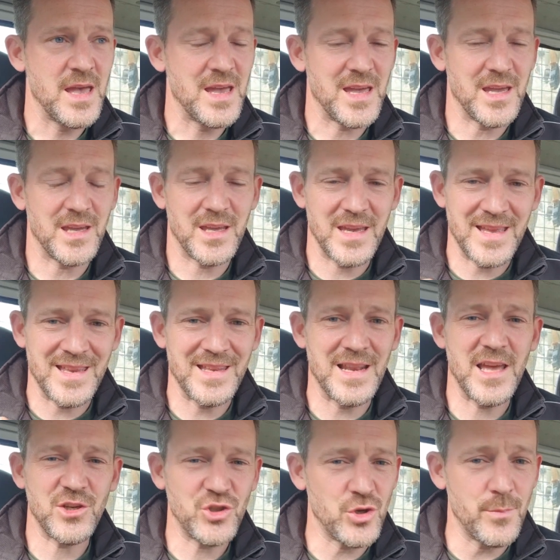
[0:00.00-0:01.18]
it
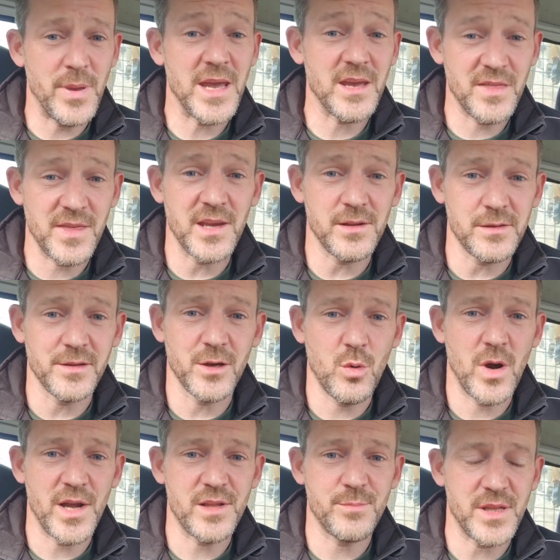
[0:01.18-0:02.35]
lets you pick things that are
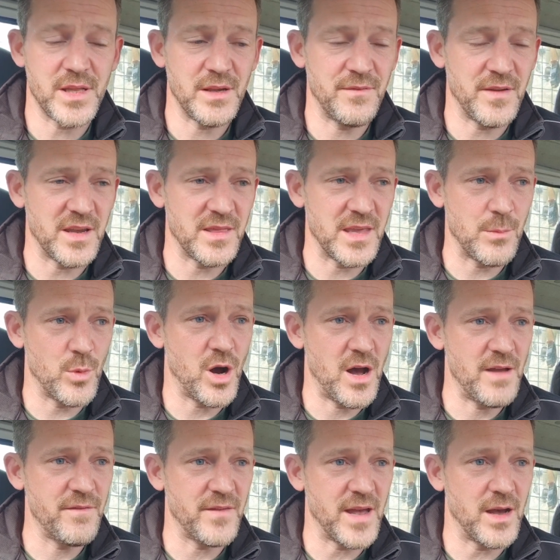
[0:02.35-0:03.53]
quite specific. And then what
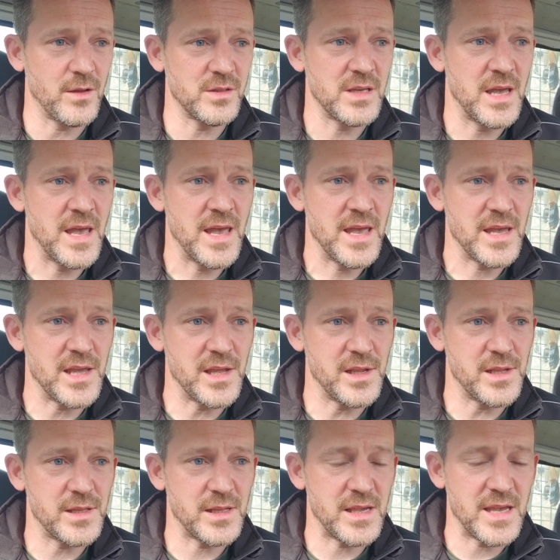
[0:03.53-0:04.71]
I found
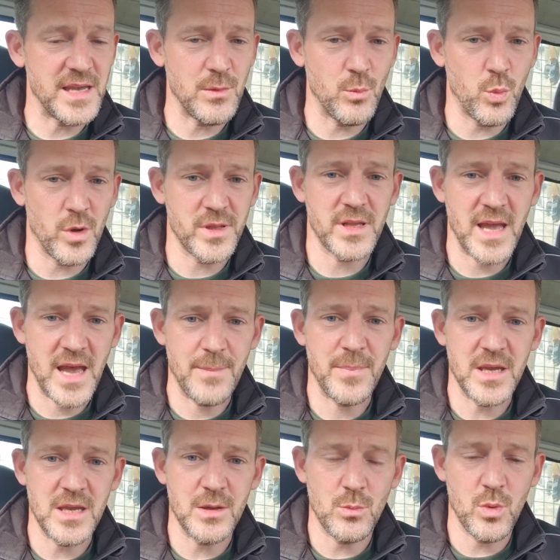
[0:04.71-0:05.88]
is it wasn't
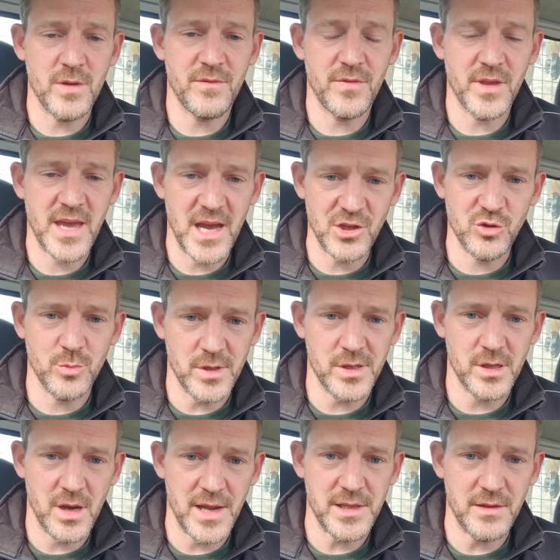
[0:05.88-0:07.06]
happy with the catchment
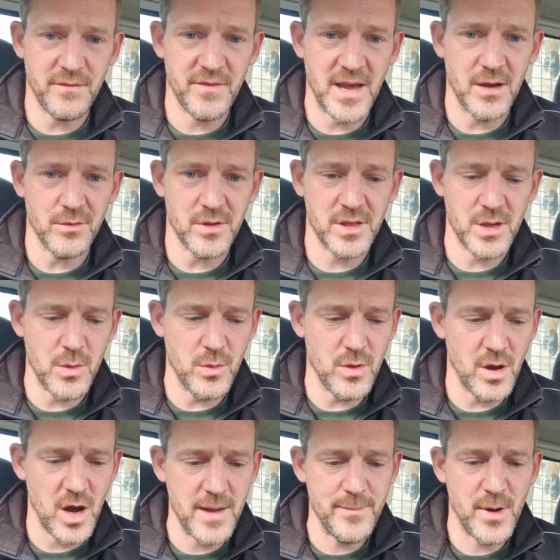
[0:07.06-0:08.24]
size it found, so
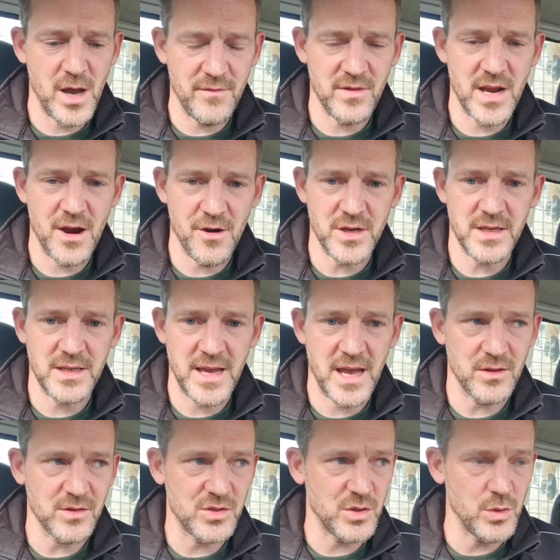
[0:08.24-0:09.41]
I might have narrowed it
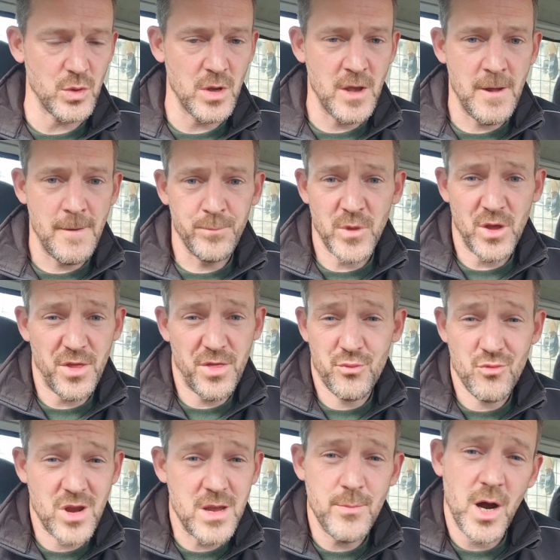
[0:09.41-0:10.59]
down to a
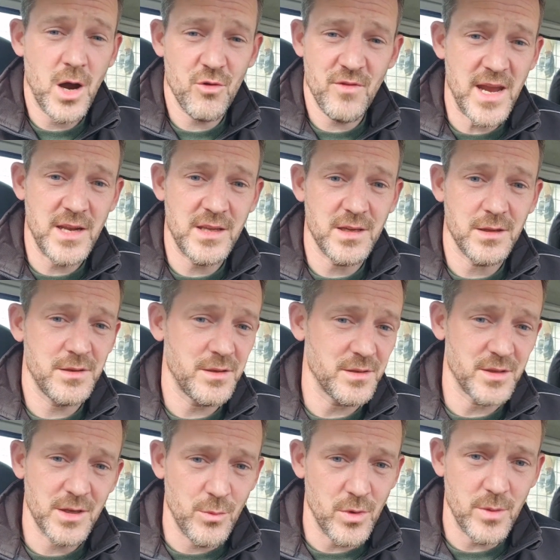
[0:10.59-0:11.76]
3-mile radius, because I
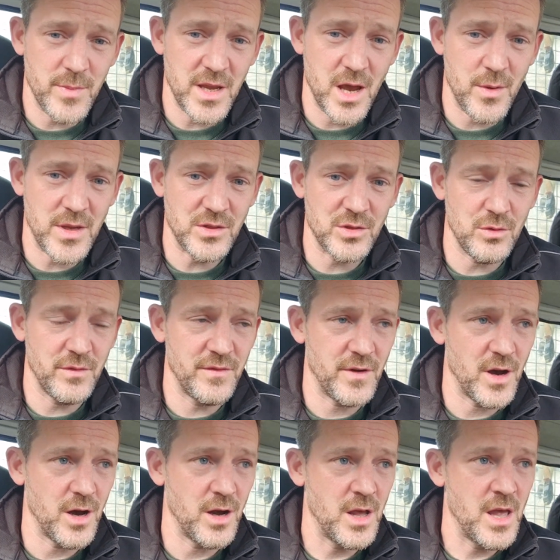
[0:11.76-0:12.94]
don't want to be going too
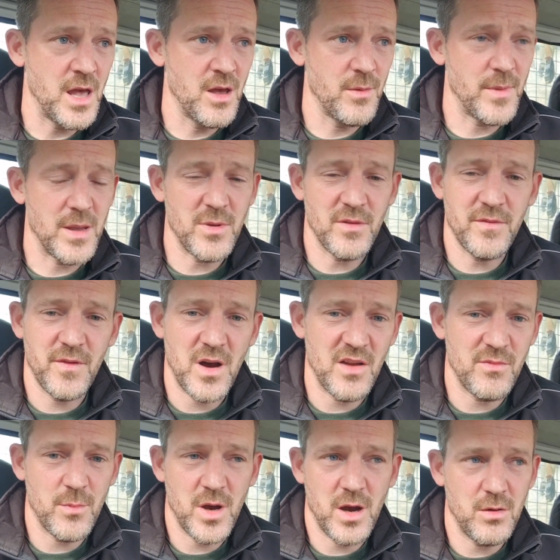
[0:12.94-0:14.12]
far. Maybe a 5
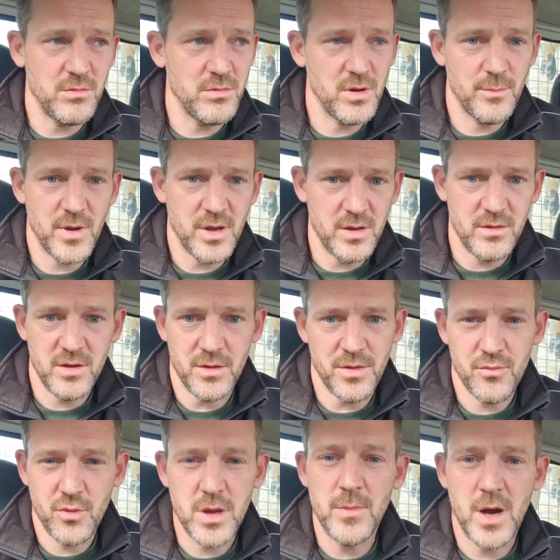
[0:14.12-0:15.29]
mile, but you know,
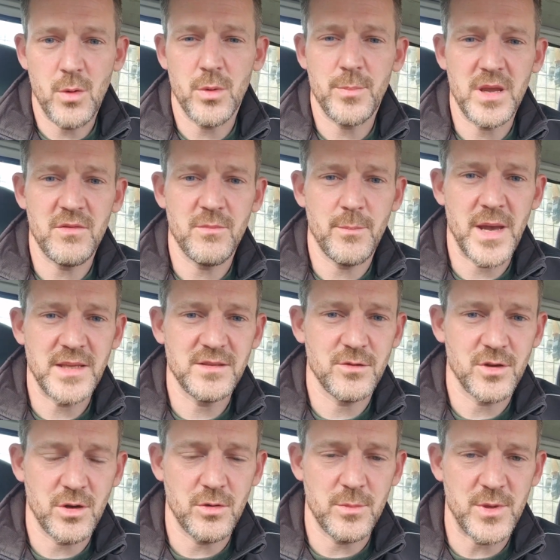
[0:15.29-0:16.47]
3 mile would be even better. I
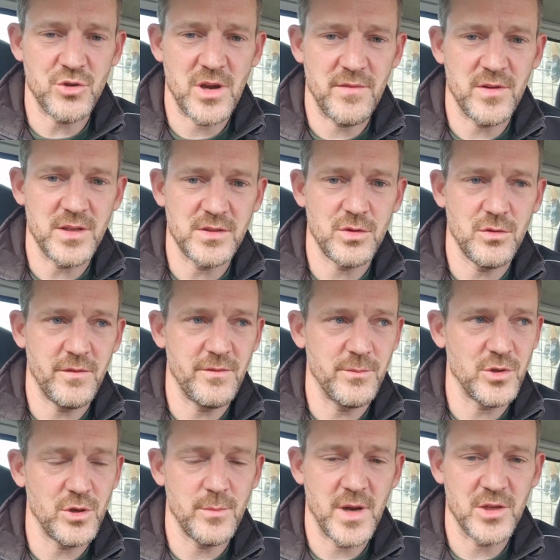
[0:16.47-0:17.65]
don't want to be traveling
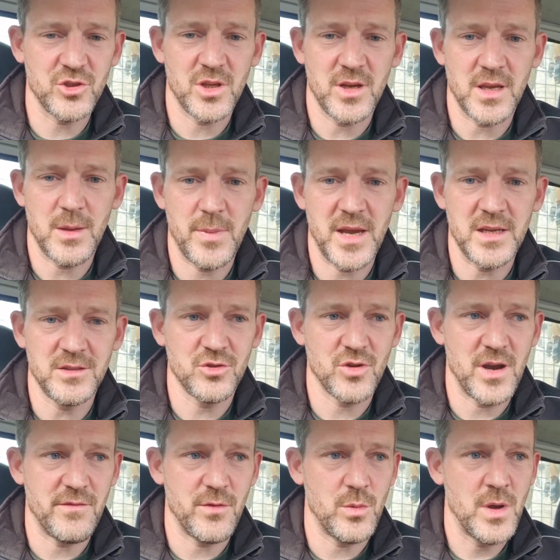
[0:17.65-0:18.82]
too much, don't get paid to
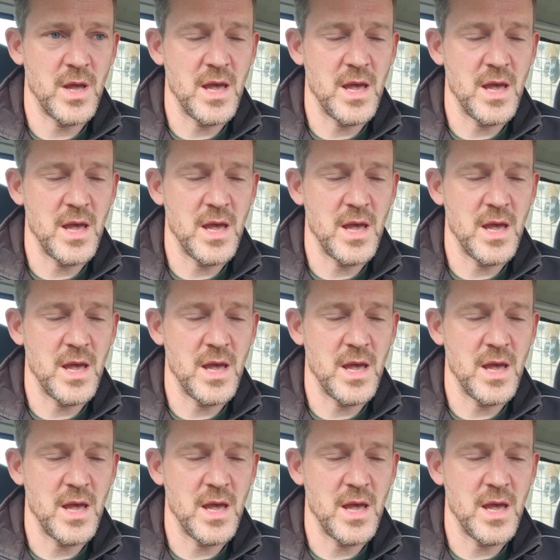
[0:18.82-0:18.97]
travel.